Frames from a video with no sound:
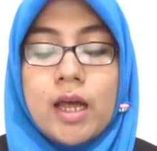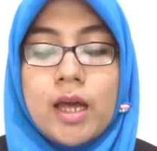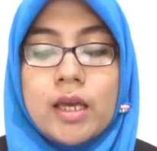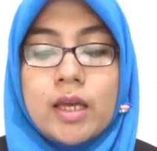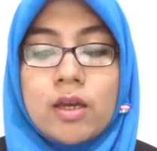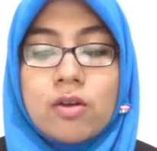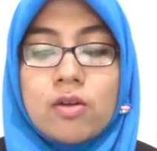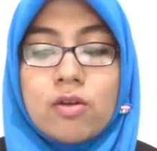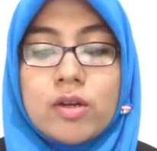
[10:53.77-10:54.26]

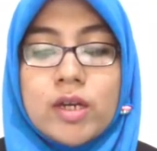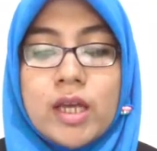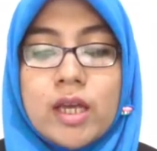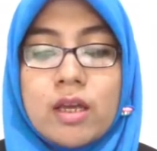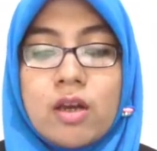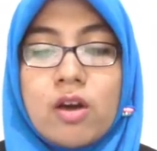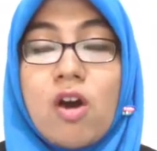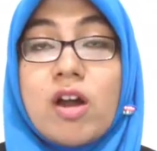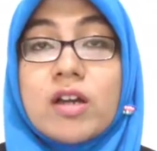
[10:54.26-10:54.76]

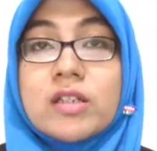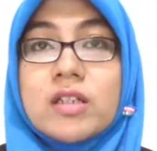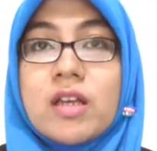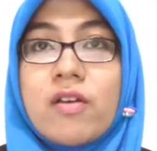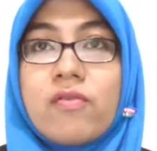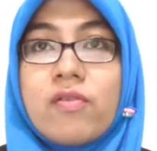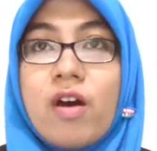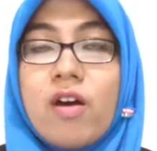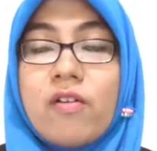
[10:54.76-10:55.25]
including
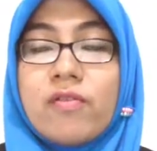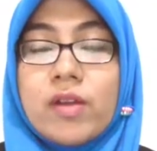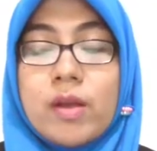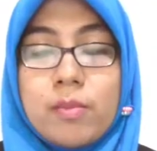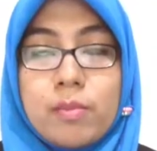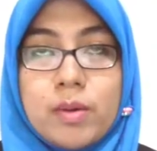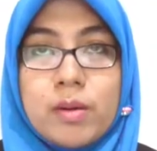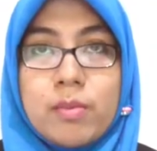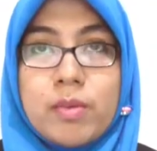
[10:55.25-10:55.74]
concept of
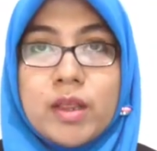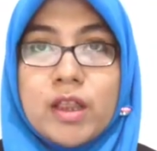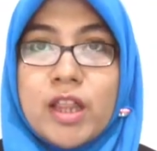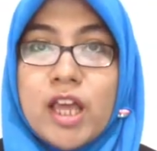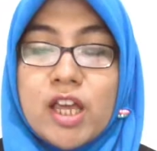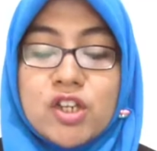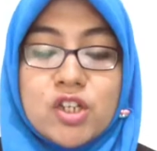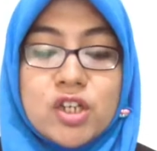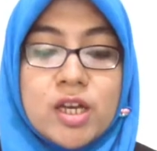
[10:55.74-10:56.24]

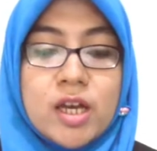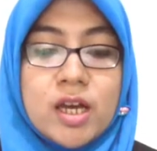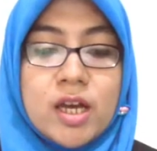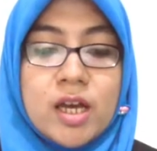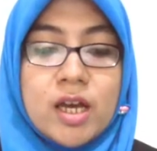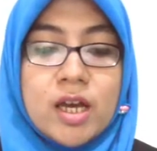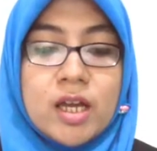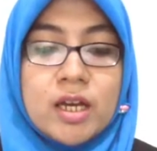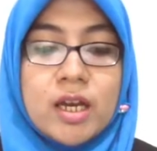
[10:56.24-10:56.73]

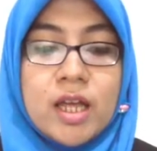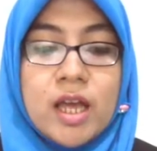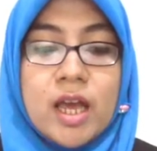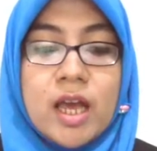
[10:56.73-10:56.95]
implementation,